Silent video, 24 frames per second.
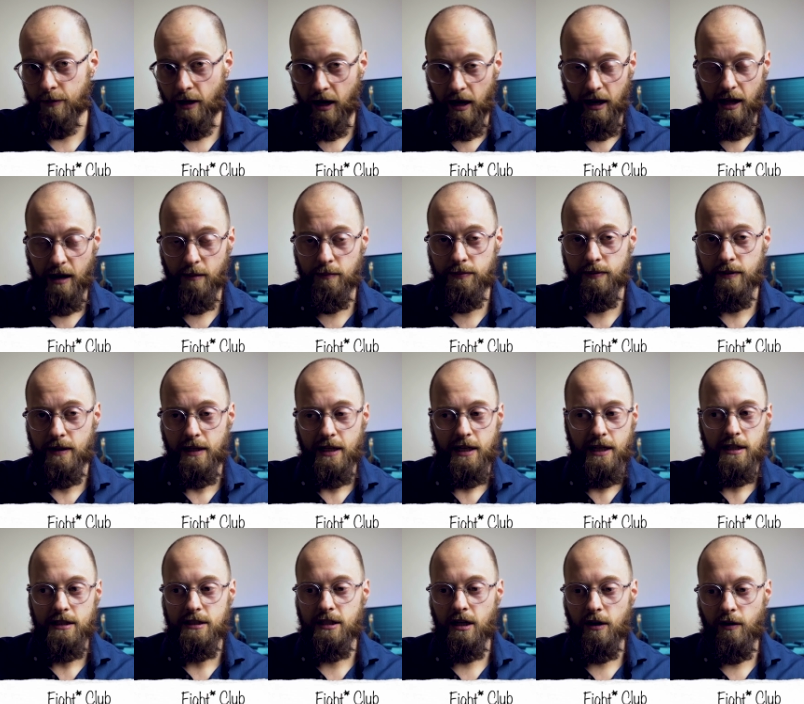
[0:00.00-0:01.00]
Club
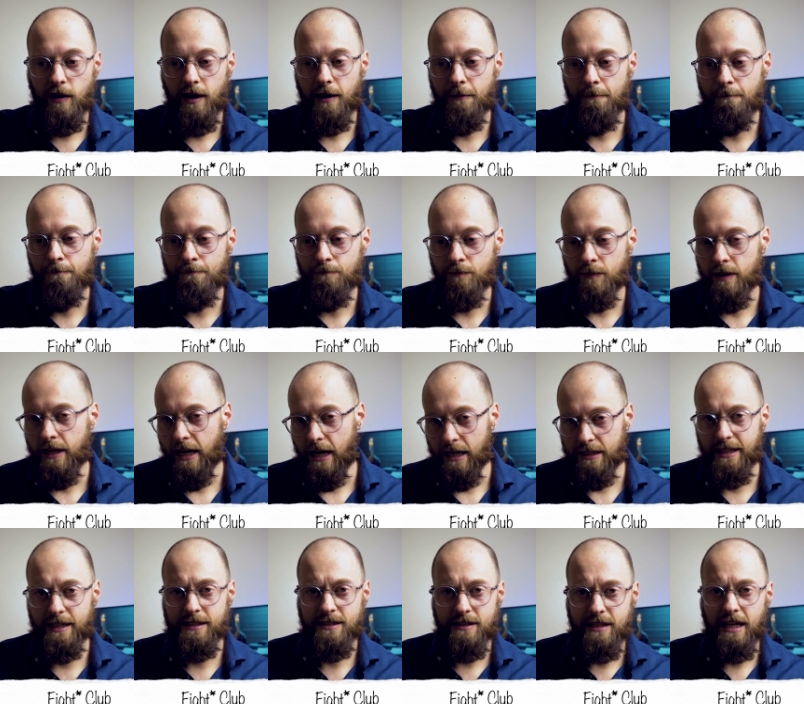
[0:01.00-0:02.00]
so um, yeah,
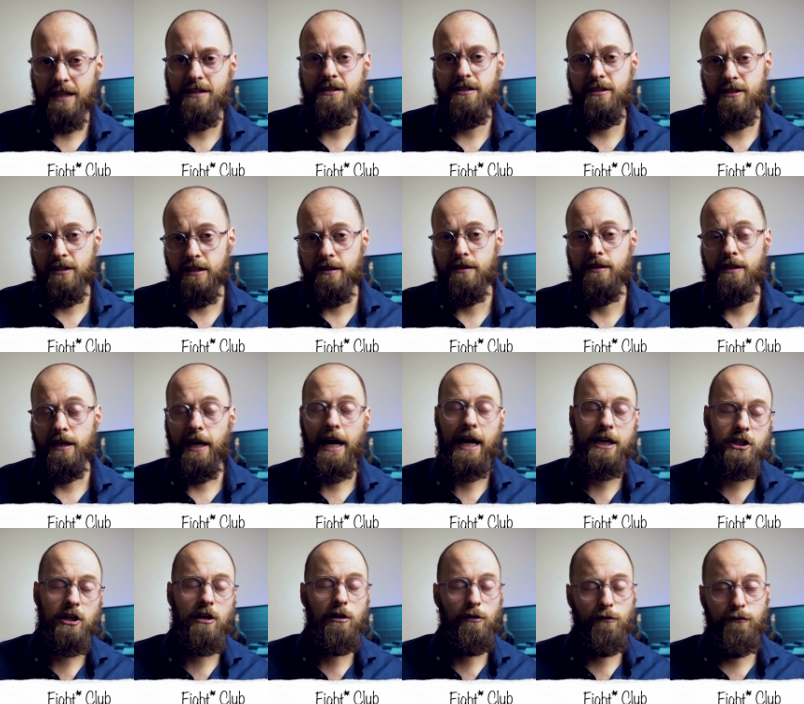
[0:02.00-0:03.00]
that's that's the
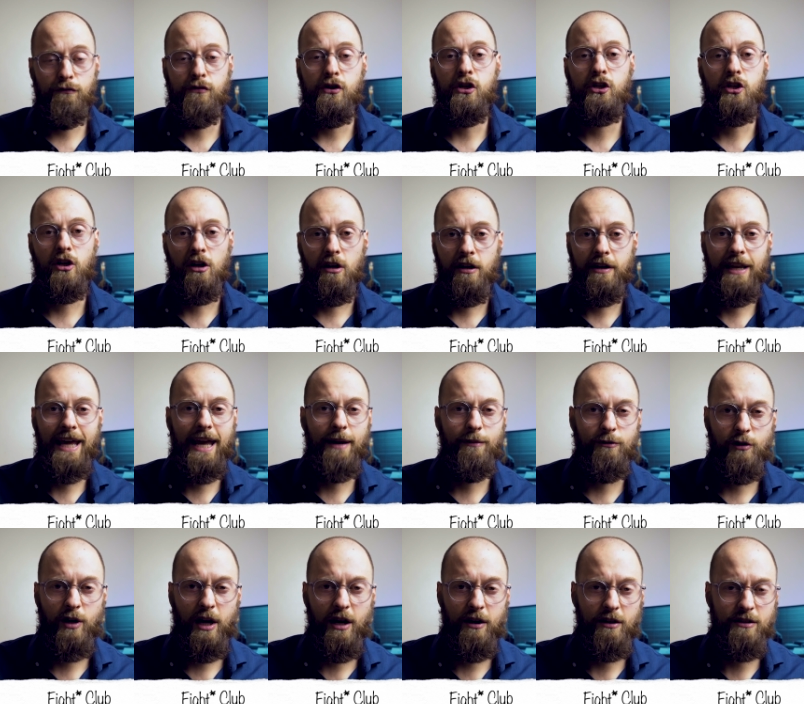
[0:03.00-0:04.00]
actual official name
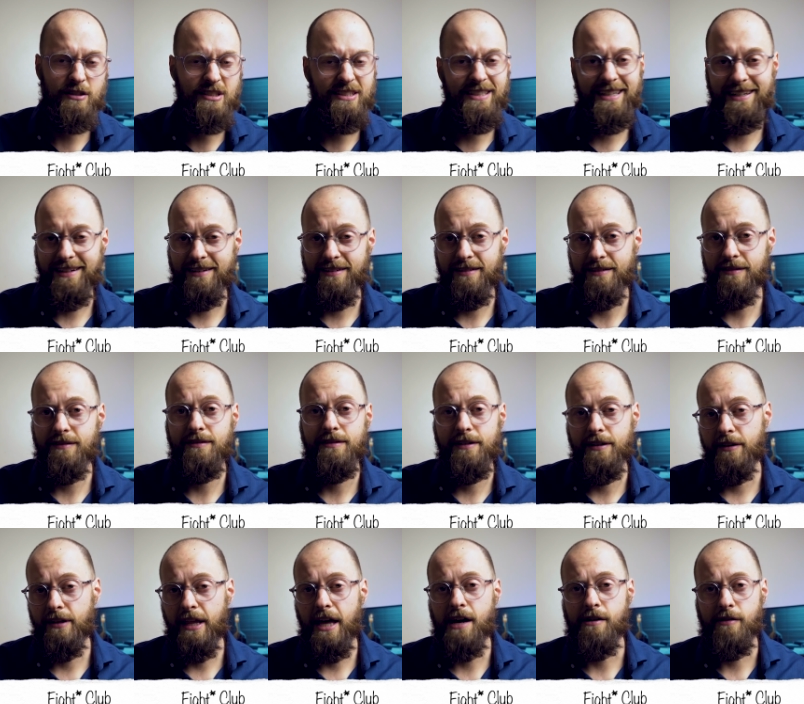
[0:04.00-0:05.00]
of the character. It's the, the
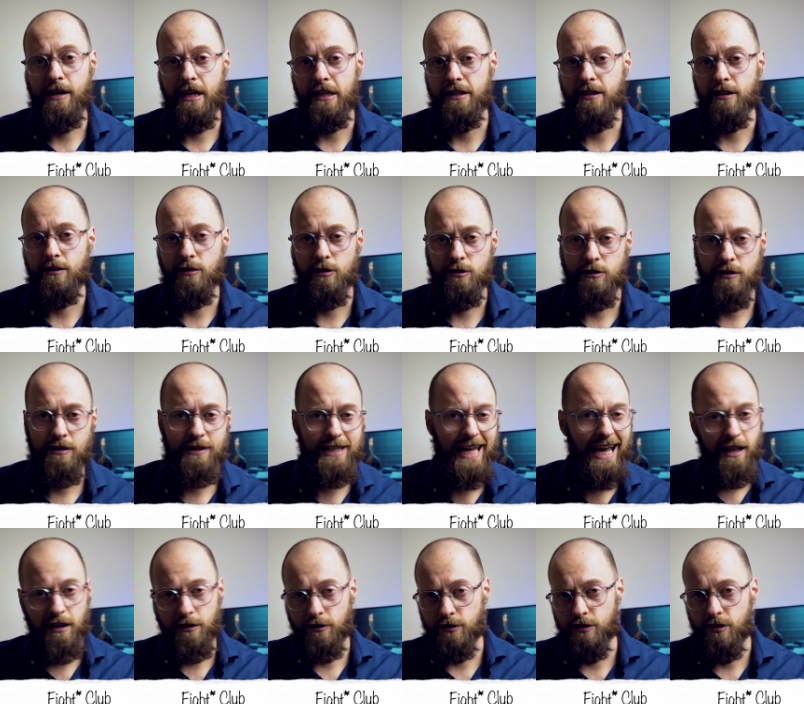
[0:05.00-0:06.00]
narrator, or
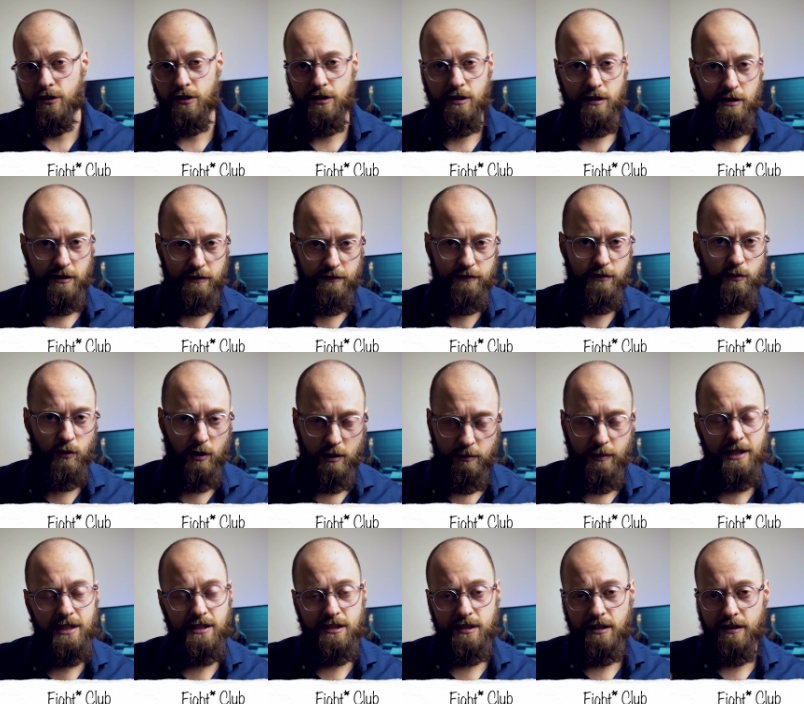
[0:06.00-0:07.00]
Tyler Durden if you want,
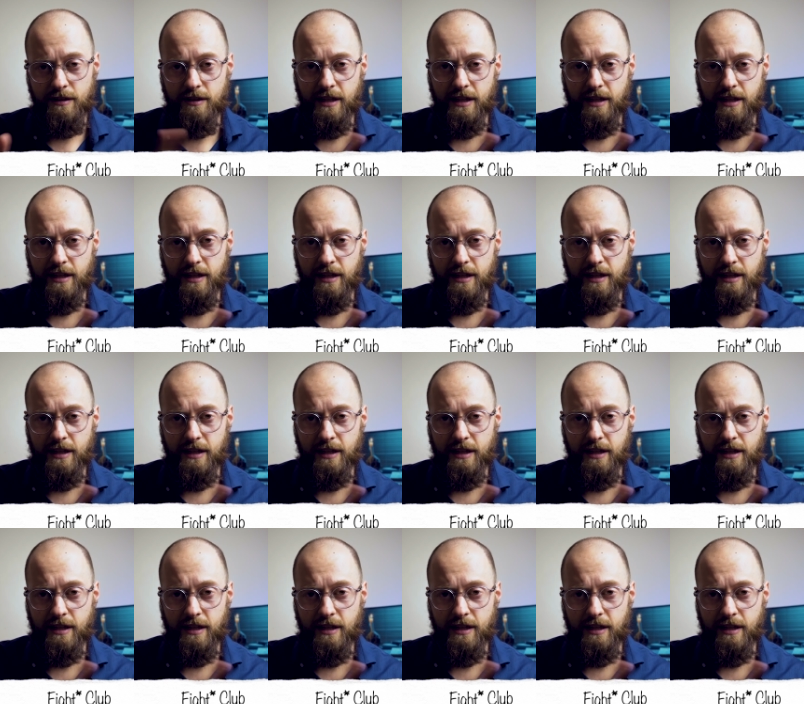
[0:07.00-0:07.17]
but he's the